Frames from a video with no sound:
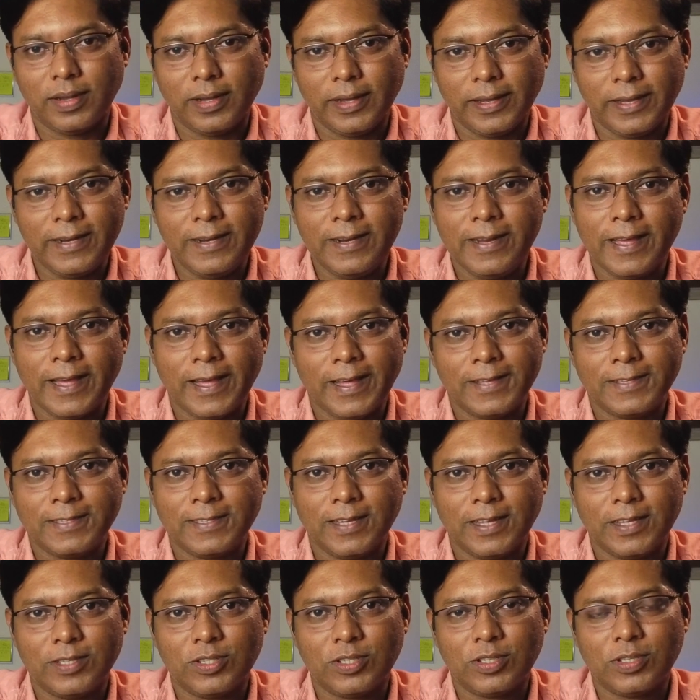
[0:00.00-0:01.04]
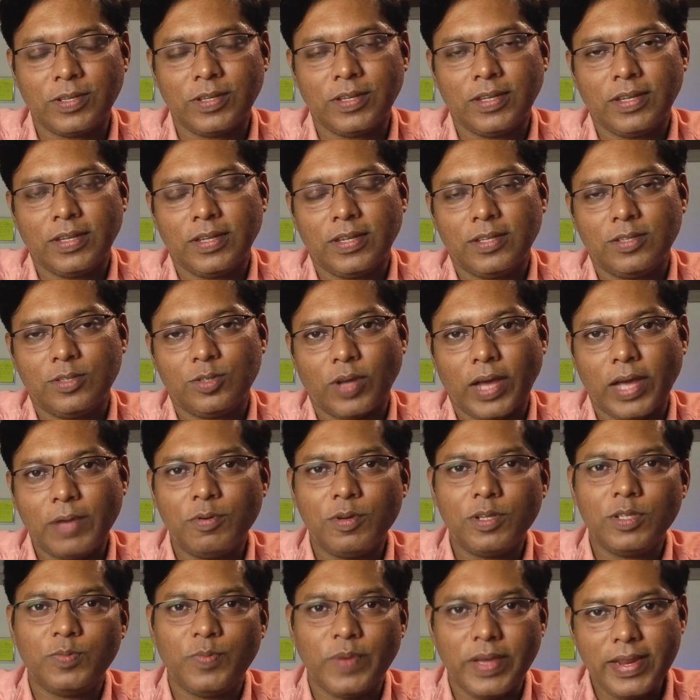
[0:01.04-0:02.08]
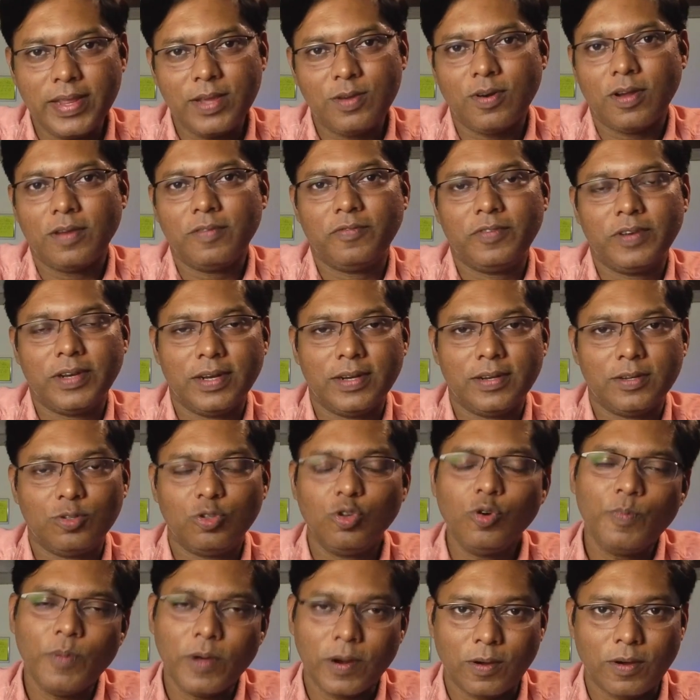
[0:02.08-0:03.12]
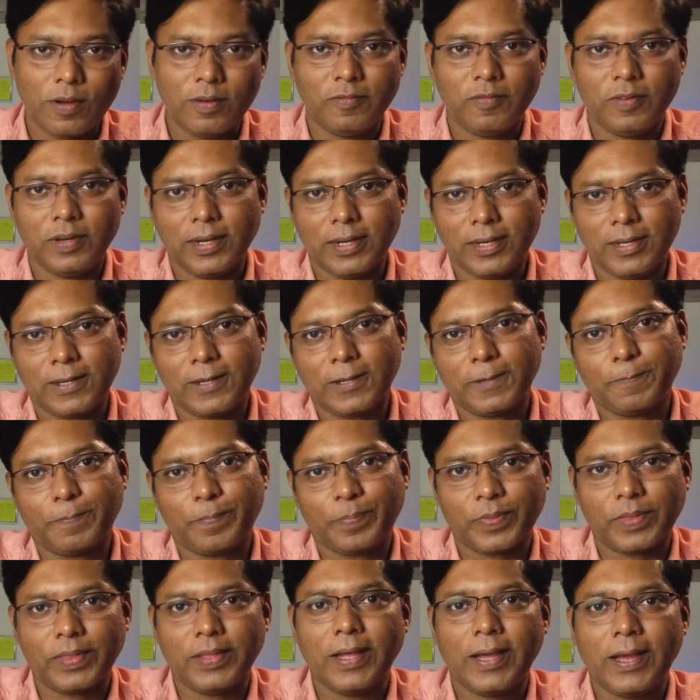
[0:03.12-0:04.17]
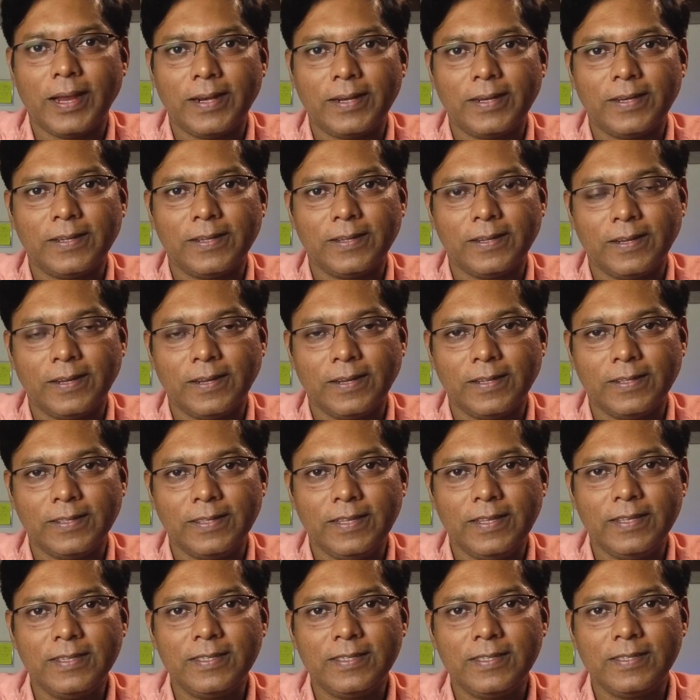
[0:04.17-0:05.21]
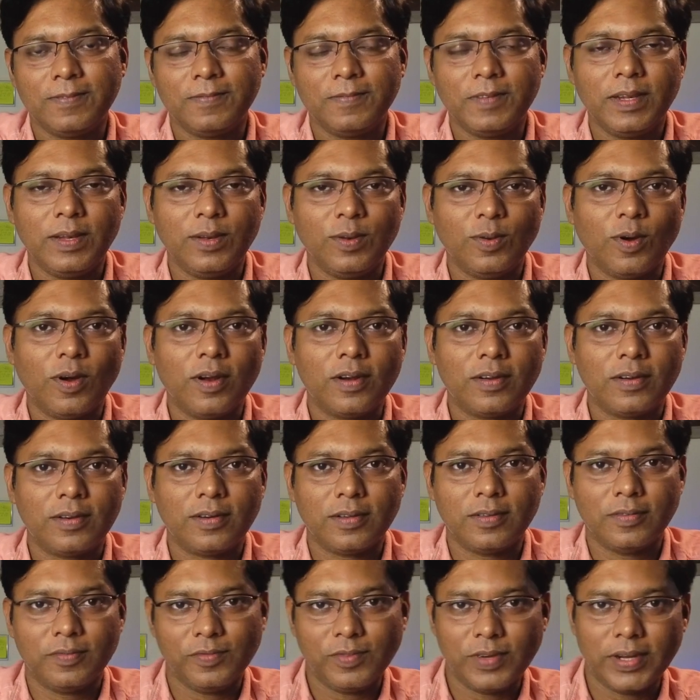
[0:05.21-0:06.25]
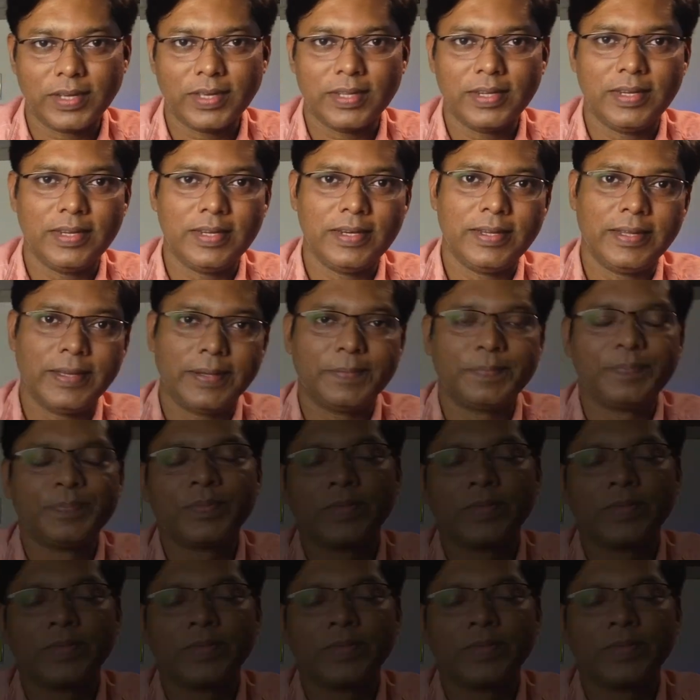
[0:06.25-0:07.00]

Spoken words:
India as such. So I was very confident, super confident, that this will not work in India.